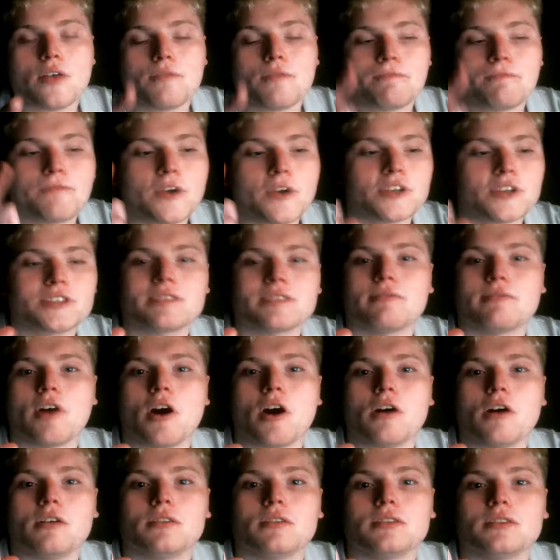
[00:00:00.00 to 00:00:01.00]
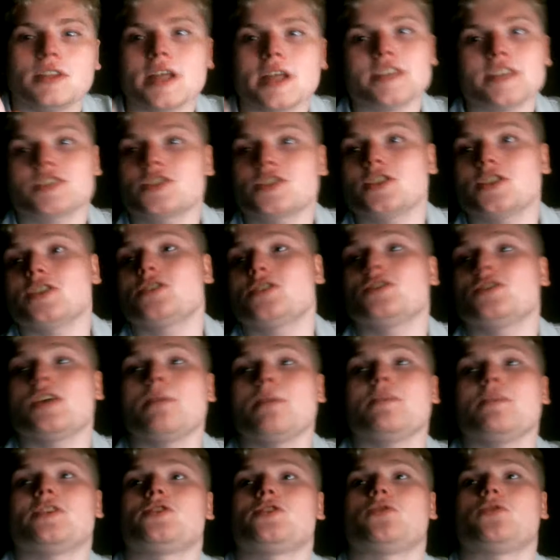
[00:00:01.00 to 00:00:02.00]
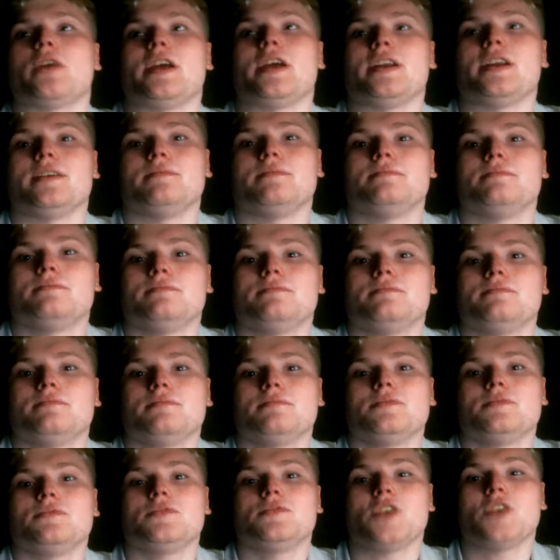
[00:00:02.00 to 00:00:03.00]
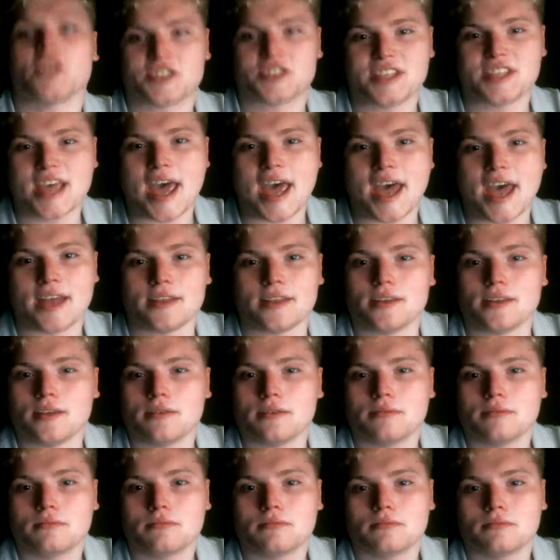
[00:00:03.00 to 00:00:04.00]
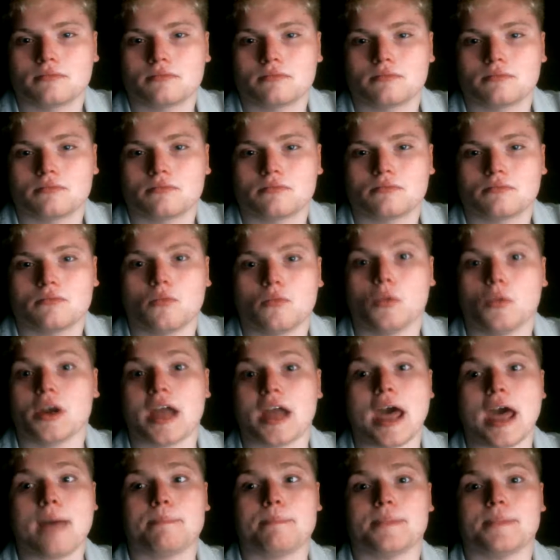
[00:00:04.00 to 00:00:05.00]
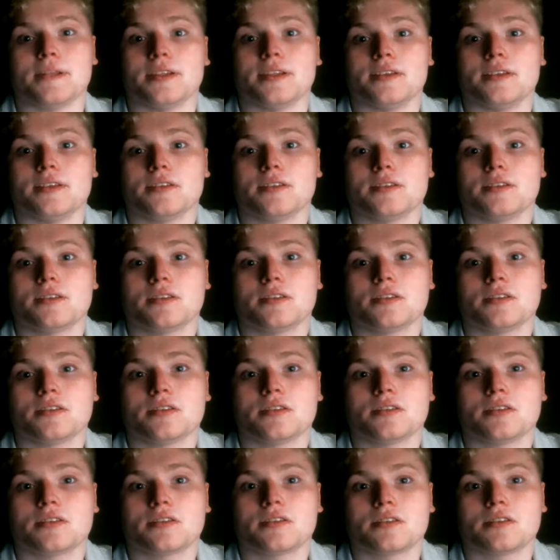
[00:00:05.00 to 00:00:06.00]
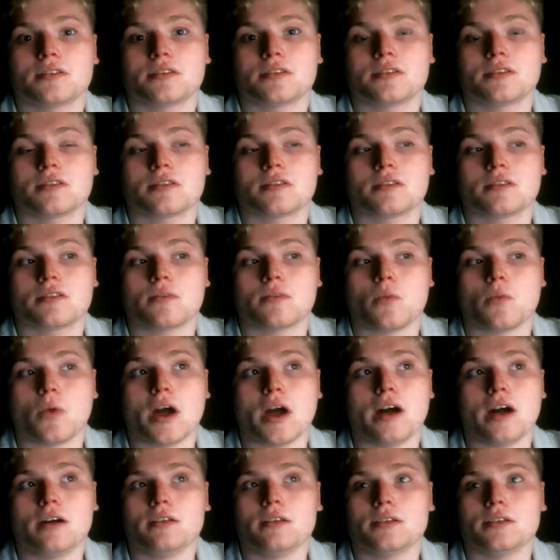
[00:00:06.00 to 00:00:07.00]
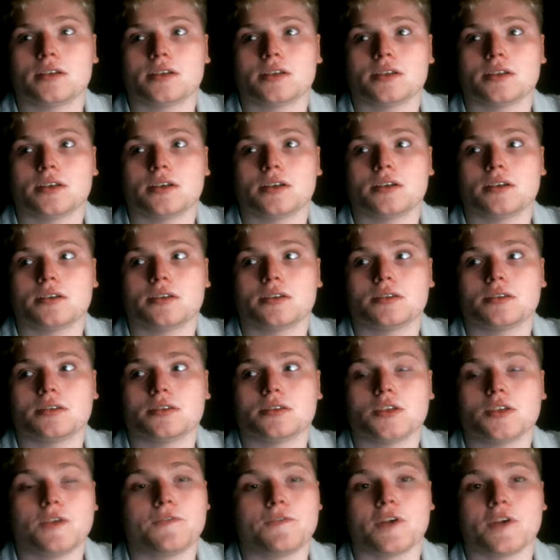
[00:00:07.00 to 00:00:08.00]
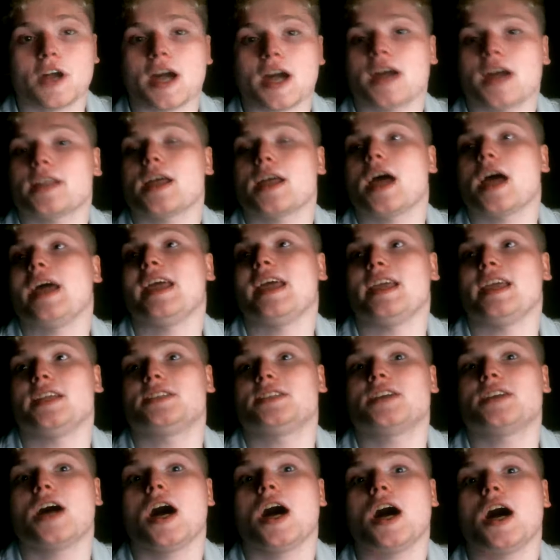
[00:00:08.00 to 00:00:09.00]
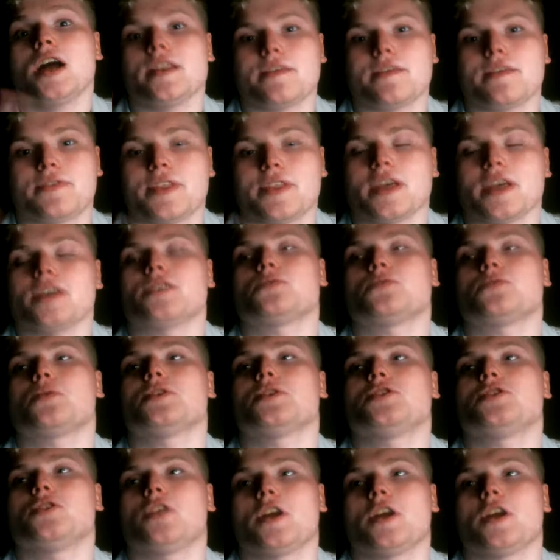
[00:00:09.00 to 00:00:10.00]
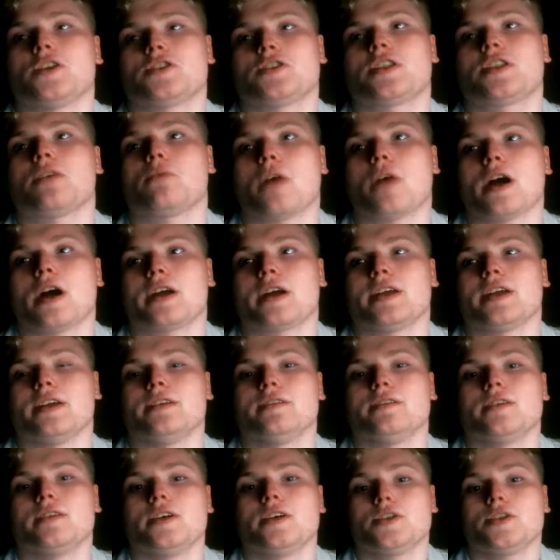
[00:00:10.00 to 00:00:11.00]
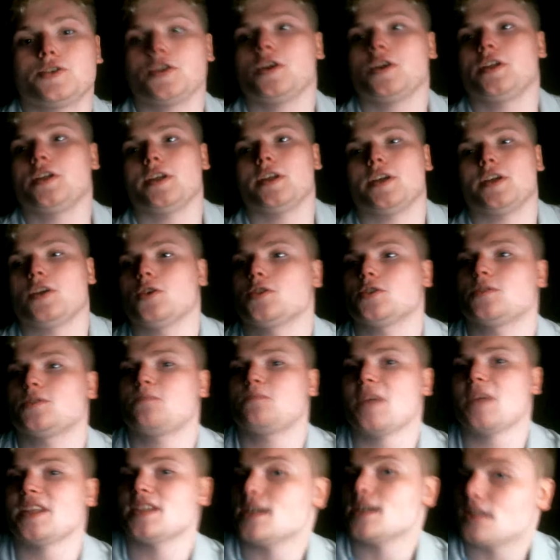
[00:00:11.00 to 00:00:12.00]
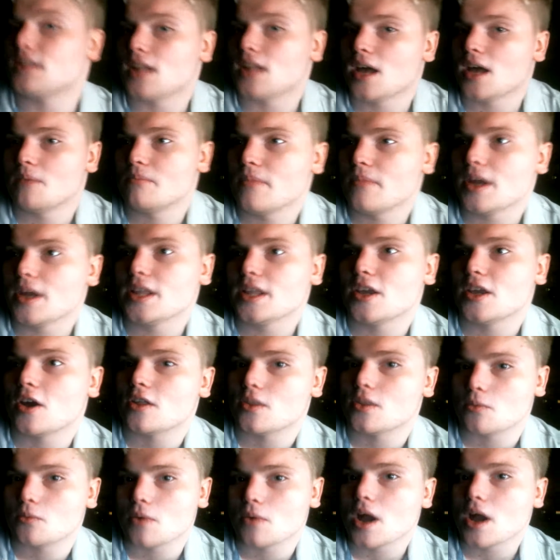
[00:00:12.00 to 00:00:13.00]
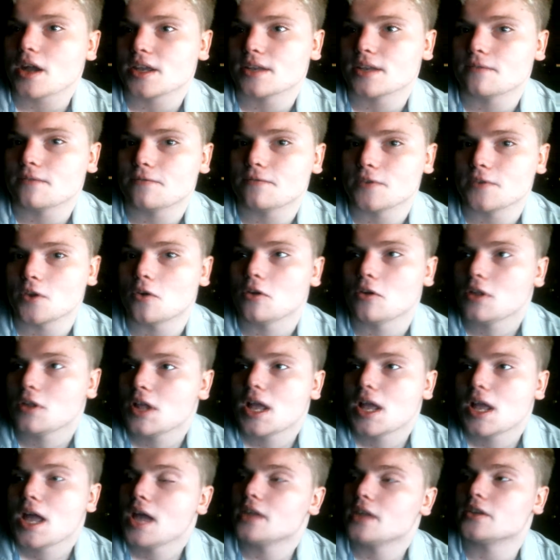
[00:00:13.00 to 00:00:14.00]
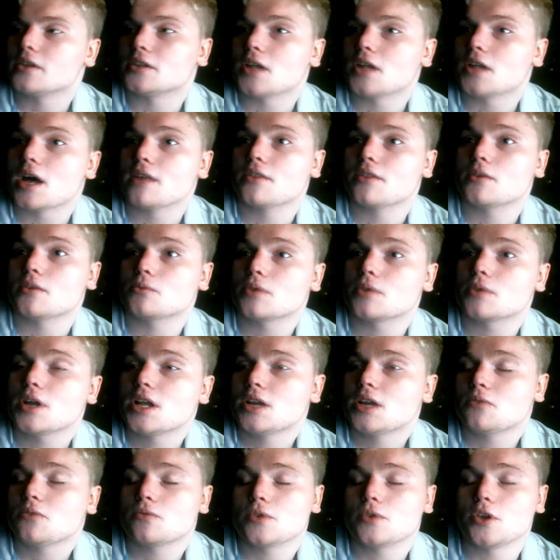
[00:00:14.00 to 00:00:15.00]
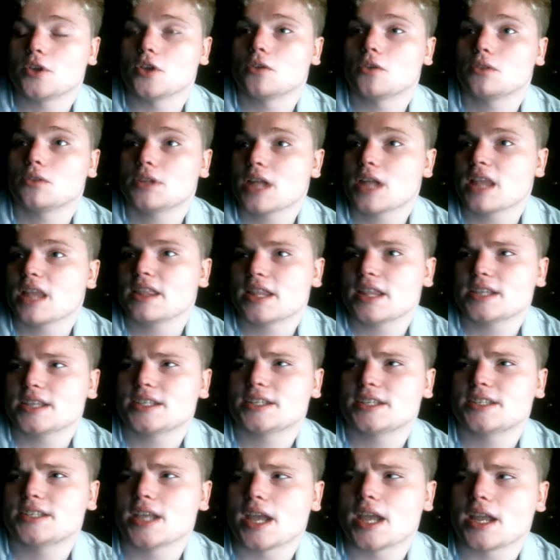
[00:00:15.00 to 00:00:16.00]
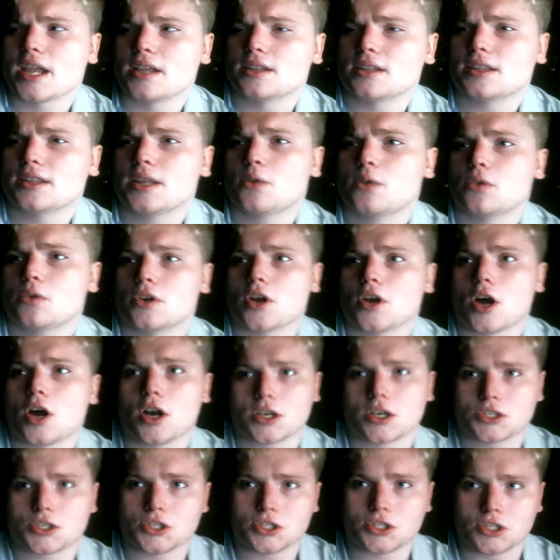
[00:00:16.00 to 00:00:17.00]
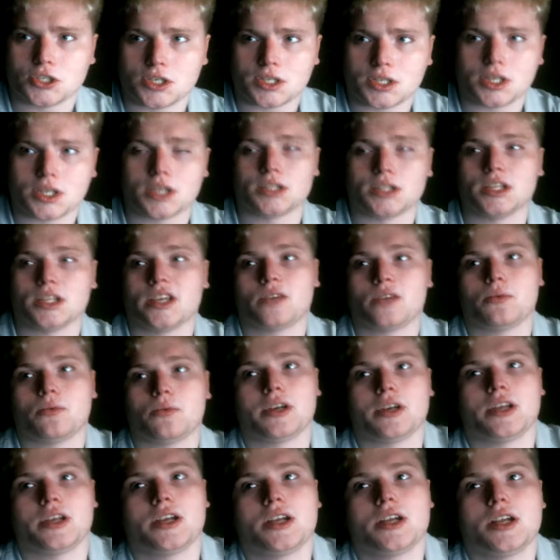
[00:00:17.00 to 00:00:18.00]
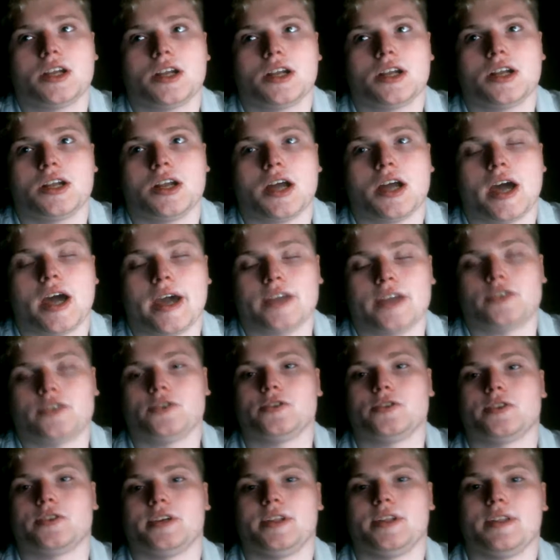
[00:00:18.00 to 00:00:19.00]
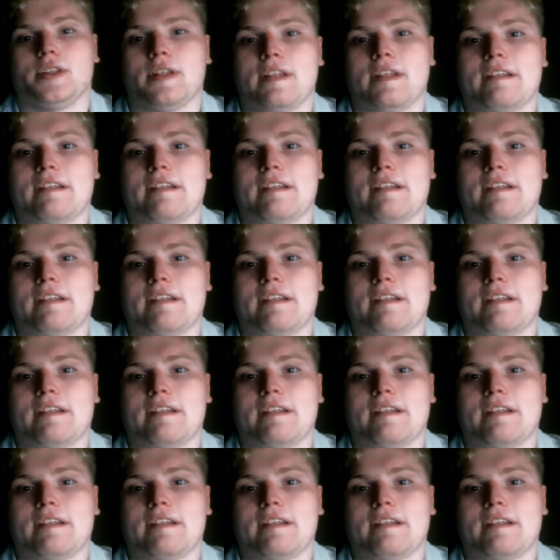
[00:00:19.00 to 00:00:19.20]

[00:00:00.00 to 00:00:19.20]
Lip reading: First of all, let's just demonstrate it. You're dead. What happened? Well, you forgot a ton of things once you launched the rocket. Surely you spent a lot of money on the rocket fuel and a lot of the, let's just say liquid oxygen and liquid hydrogen,